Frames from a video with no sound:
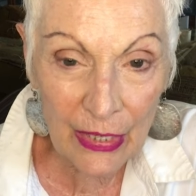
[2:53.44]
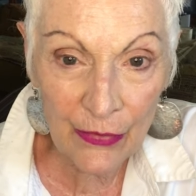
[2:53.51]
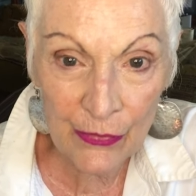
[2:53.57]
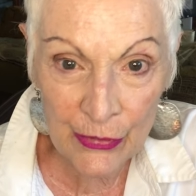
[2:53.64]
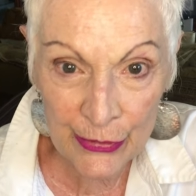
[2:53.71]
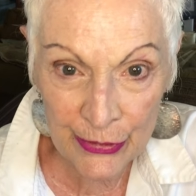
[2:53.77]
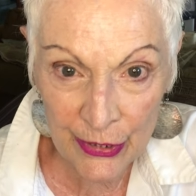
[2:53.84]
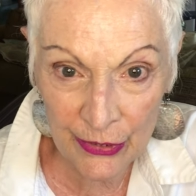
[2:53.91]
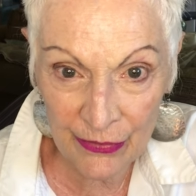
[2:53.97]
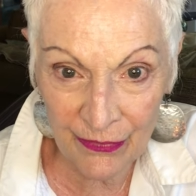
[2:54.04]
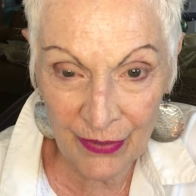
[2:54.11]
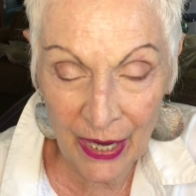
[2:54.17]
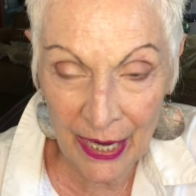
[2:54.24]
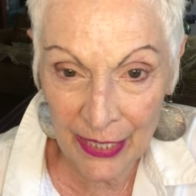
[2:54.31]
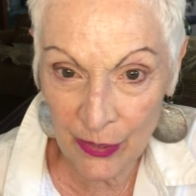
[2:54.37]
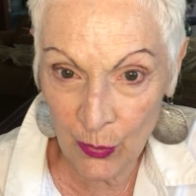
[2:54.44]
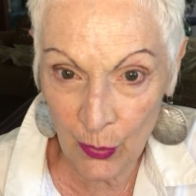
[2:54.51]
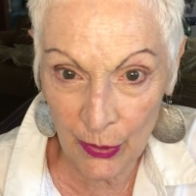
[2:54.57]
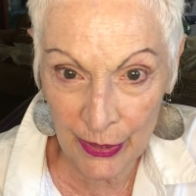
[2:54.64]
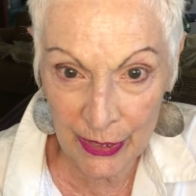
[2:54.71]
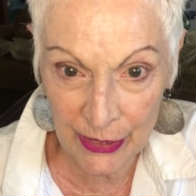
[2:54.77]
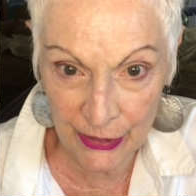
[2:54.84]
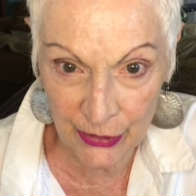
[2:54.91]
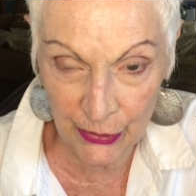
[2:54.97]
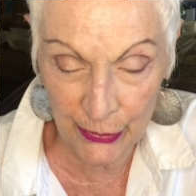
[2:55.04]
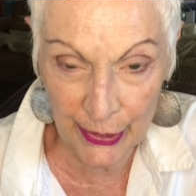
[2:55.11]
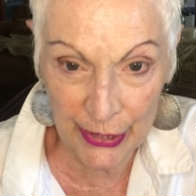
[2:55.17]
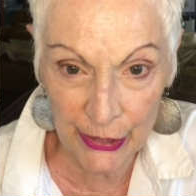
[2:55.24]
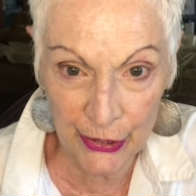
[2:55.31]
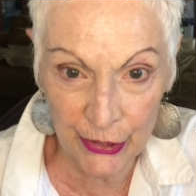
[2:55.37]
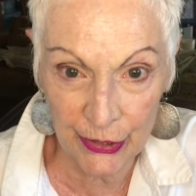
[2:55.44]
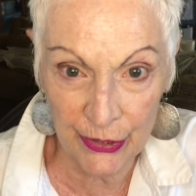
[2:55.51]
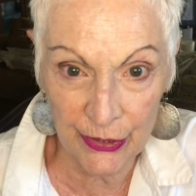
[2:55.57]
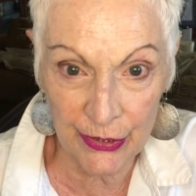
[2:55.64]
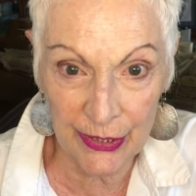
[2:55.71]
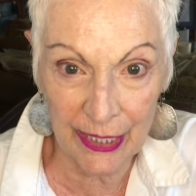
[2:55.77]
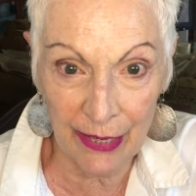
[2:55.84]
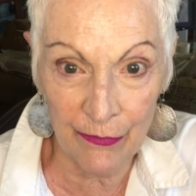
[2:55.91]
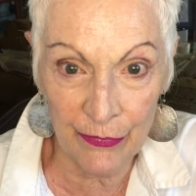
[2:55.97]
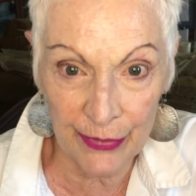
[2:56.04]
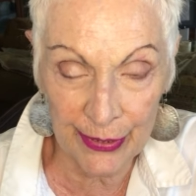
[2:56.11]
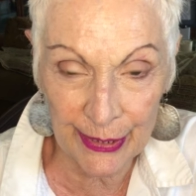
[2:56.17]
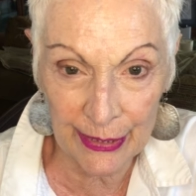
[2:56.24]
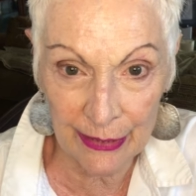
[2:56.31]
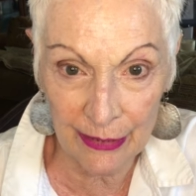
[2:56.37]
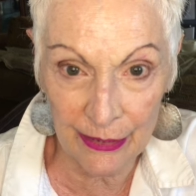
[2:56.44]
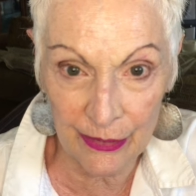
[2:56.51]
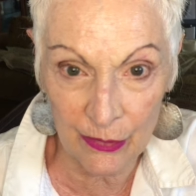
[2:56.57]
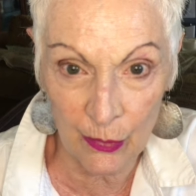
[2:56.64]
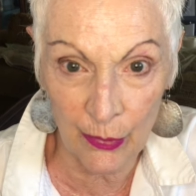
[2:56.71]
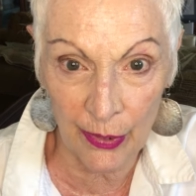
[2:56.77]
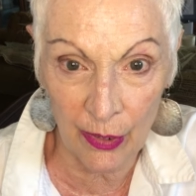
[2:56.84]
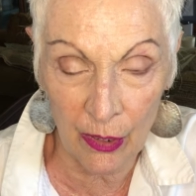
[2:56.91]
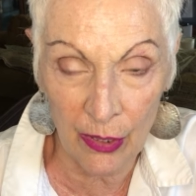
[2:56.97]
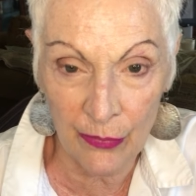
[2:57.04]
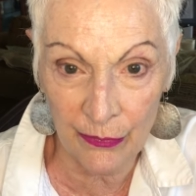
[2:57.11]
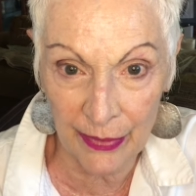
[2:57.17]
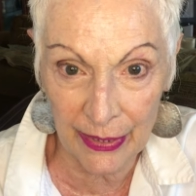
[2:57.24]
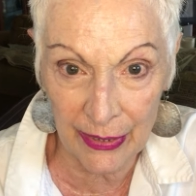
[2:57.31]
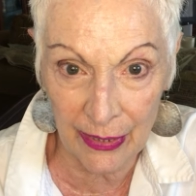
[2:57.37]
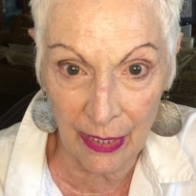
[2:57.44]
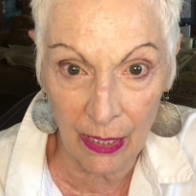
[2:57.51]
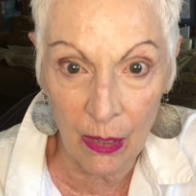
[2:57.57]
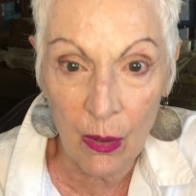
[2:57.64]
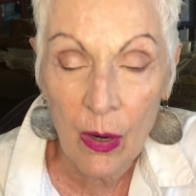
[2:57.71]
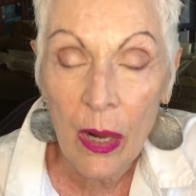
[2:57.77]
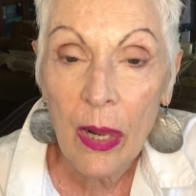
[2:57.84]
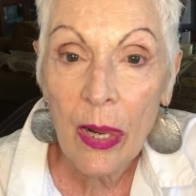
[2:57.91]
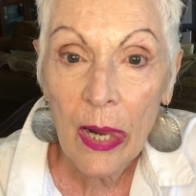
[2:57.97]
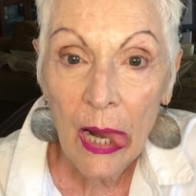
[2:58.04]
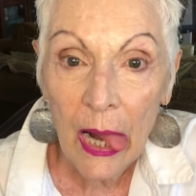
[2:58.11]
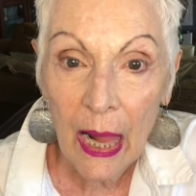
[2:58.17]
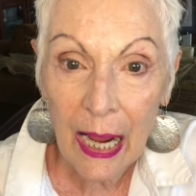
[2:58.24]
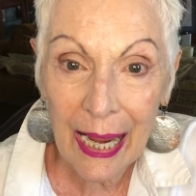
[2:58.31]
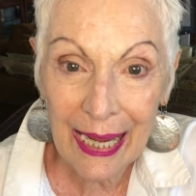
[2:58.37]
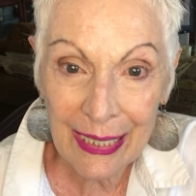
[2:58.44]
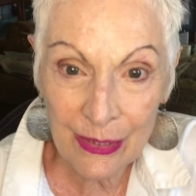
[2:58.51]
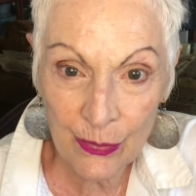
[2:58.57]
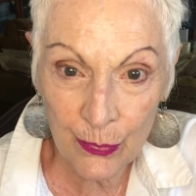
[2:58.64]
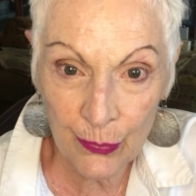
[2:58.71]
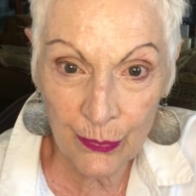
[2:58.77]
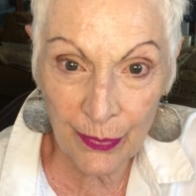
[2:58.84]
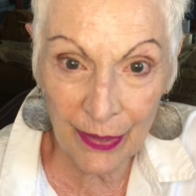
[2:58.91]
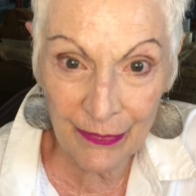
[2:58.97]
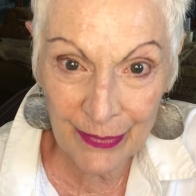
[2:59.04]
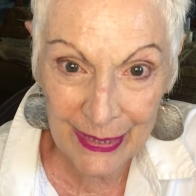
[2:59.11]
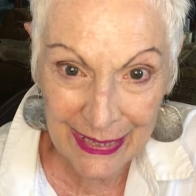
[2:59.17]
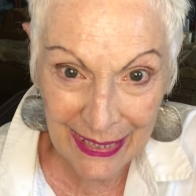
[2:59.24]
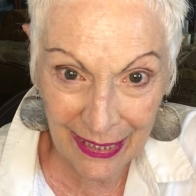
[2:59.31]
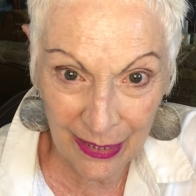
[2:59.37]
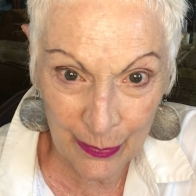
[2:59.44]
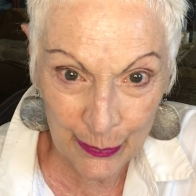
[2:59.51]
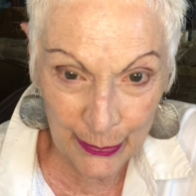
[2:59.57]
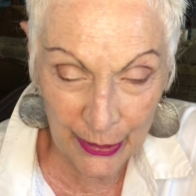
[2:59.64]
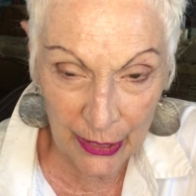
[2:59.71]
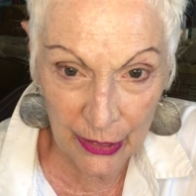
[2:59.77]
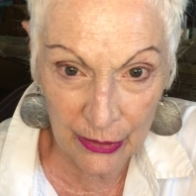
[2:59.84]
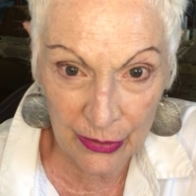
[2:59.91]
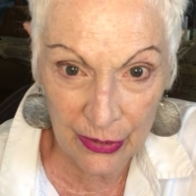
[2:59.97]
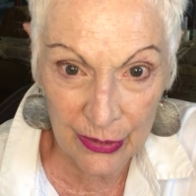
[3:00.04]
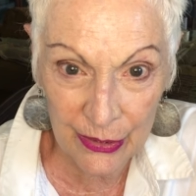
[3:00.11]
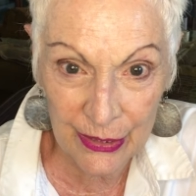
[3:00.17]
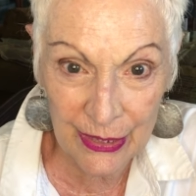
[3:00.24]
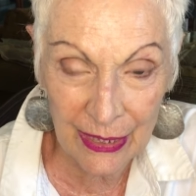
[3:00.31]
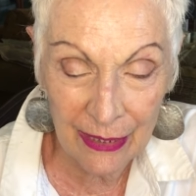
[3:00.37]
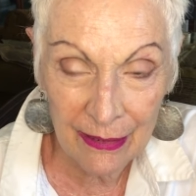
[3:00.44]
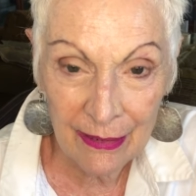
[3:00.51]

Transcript: there's a divine orchestration to everything that's going on right now, as rough as it appears.